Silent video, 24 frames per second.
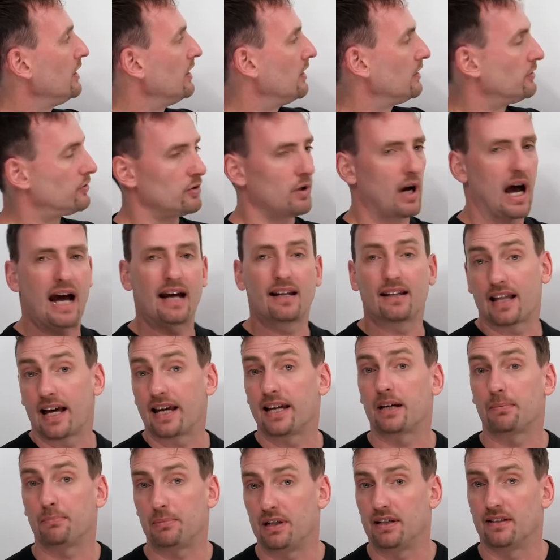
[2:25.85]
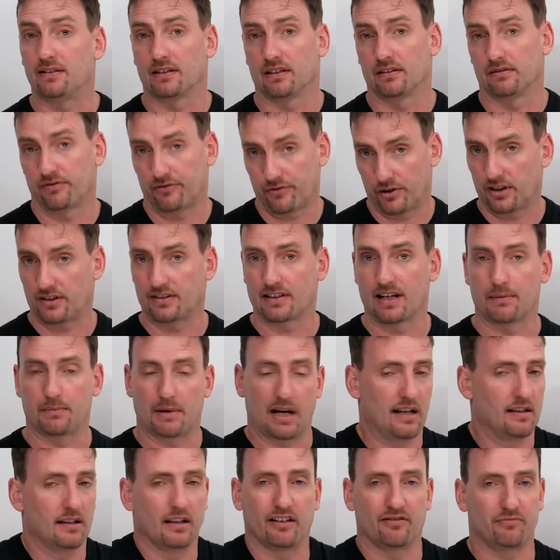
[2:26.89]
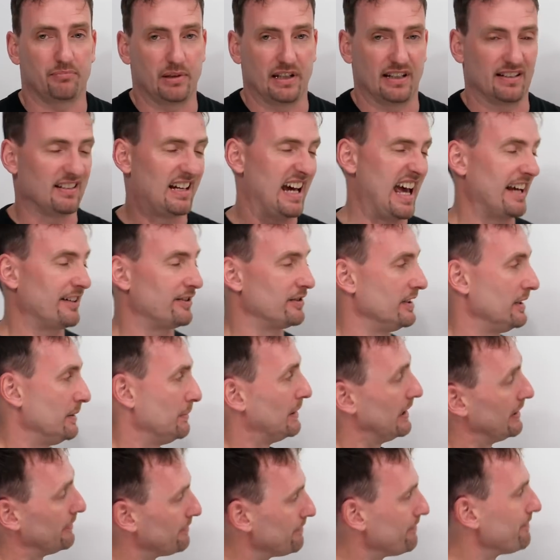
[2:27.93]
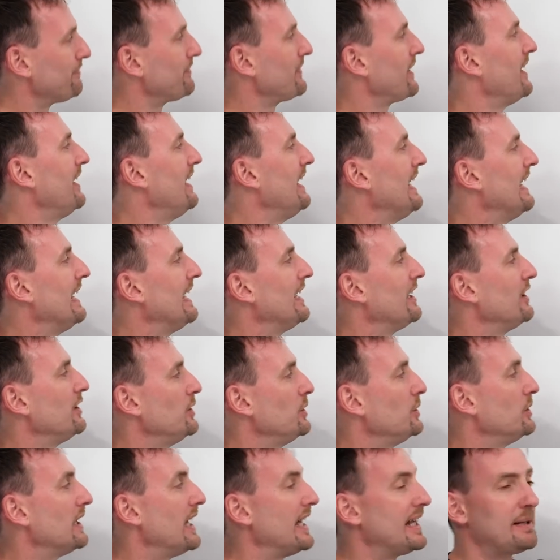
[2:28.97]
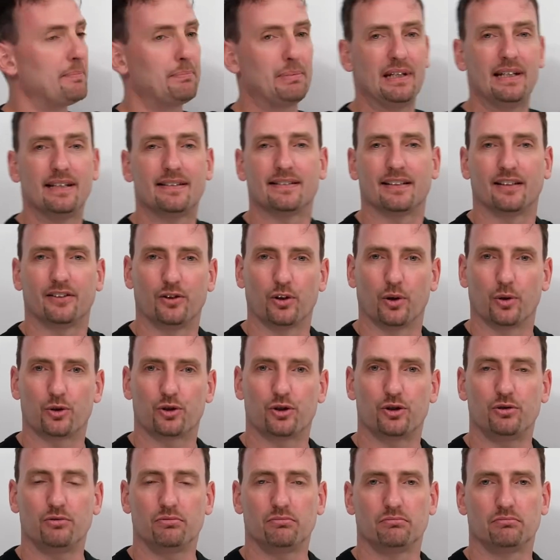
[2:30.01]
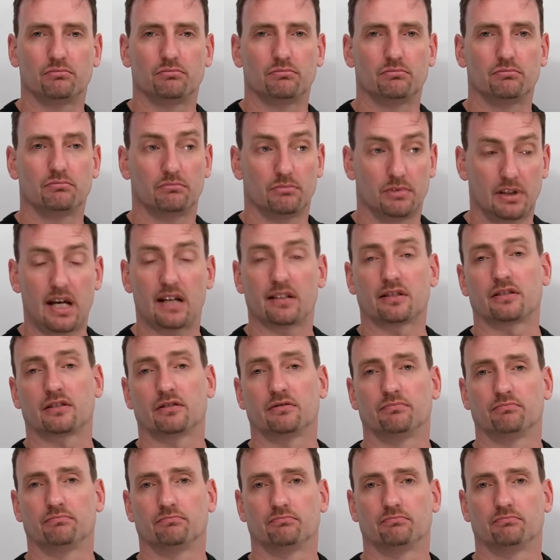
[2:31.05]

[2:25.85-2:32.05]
So I like pizza, for example. I love pizza actually, but you like pizza, don't you? Yes.